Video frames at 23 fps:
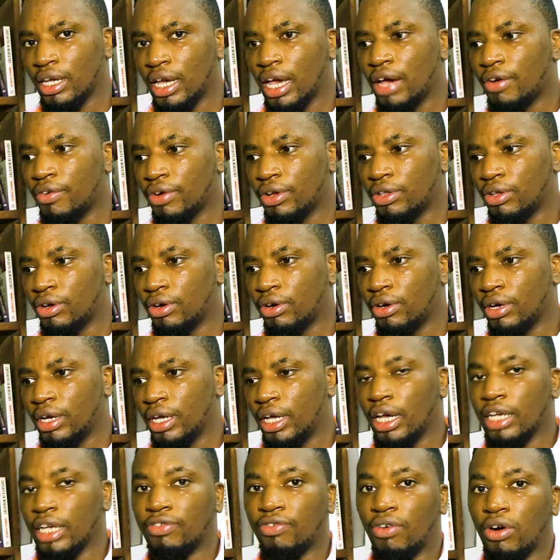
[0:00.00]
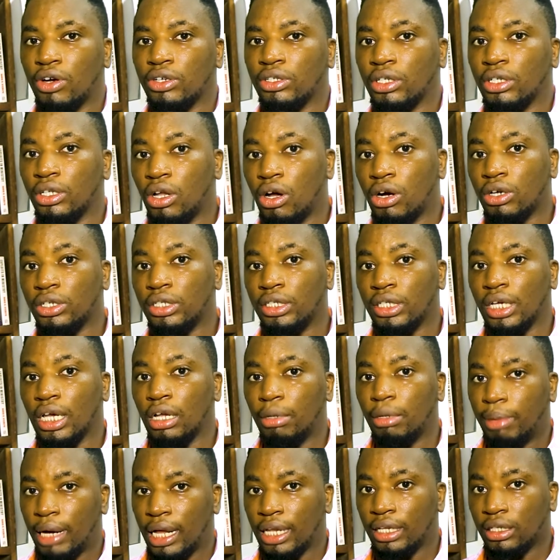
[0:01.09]
character as far as the large-scale
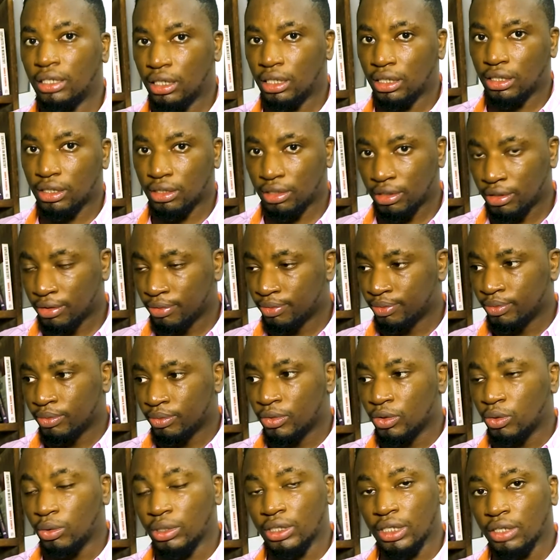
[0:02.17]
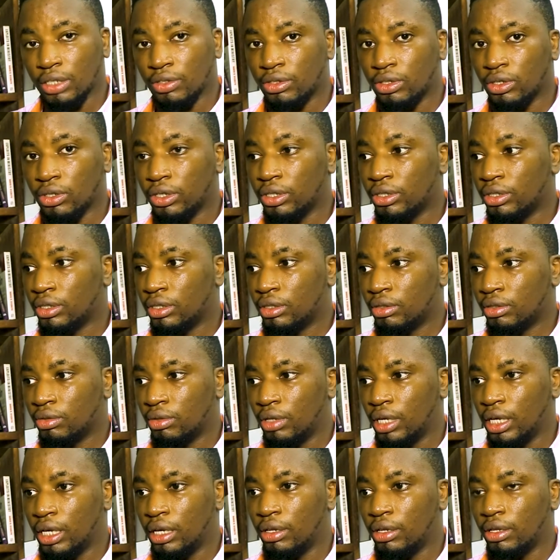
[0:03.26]
politics was concerned
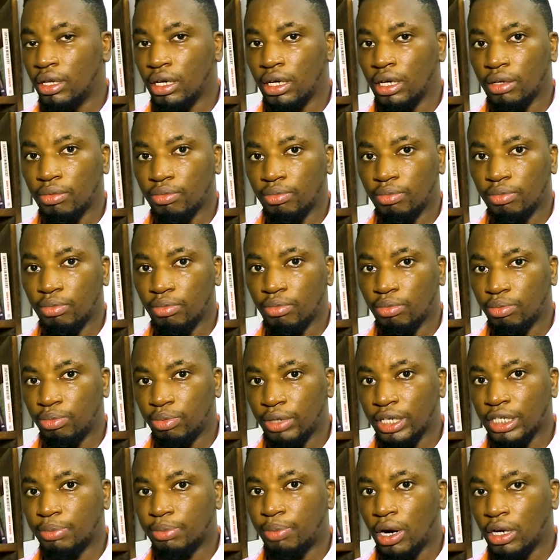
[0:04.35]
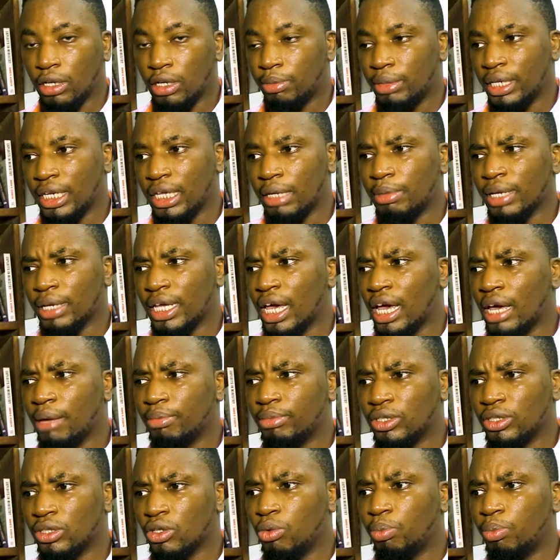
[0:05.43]
in the British Parliament, he became
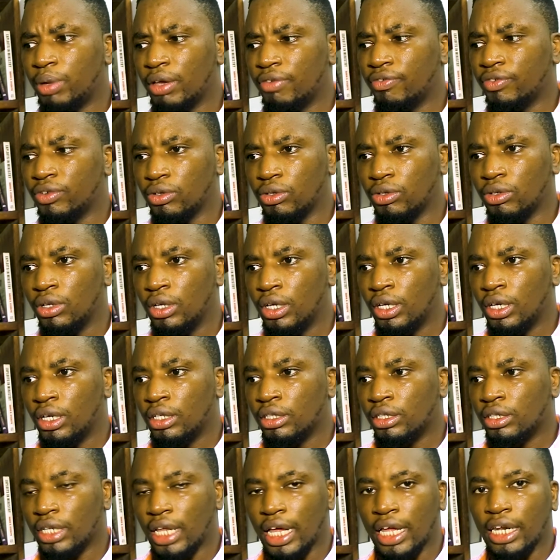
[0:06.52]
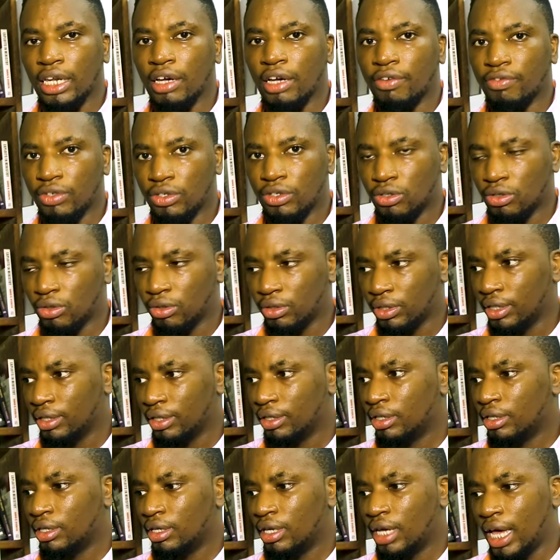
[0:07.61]
so pivotal to the ending of the story.
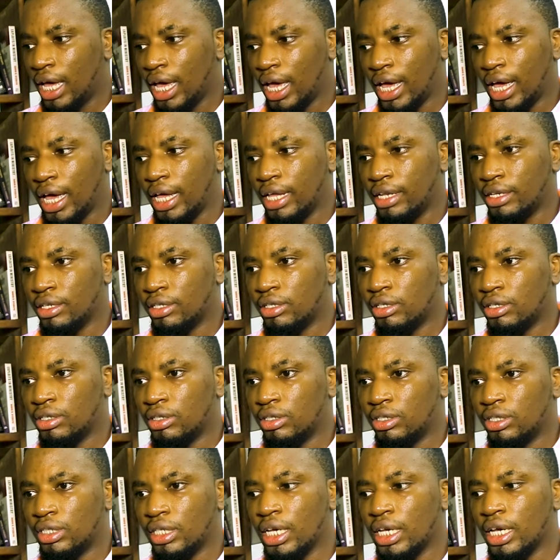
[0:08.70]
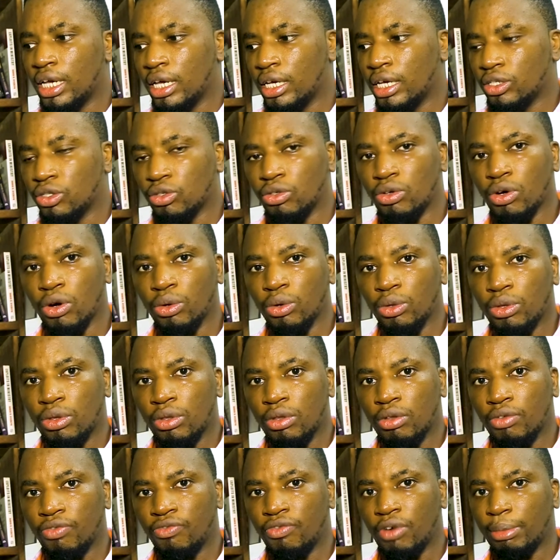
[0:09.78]
And seeing his growth
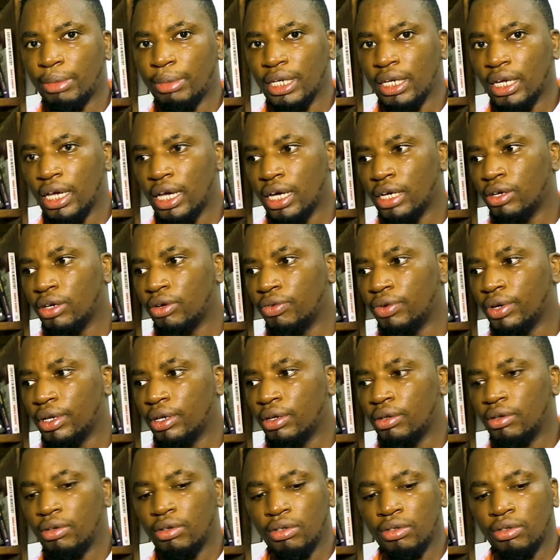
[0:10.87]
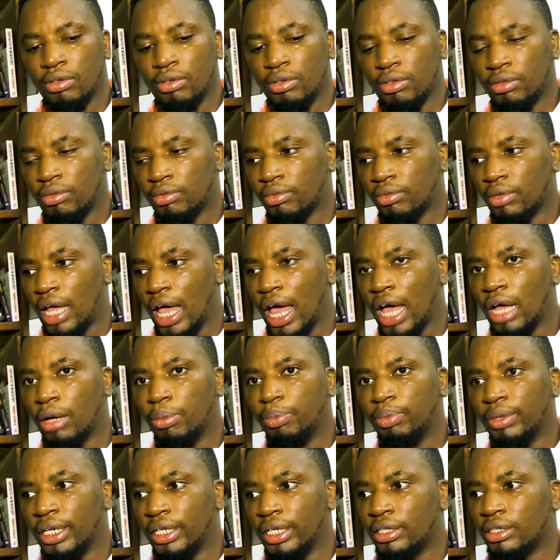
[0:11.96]
from an ignorant,
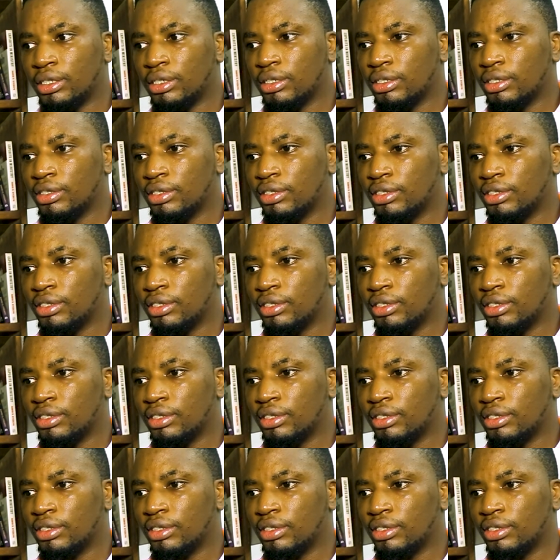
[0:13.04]
helpless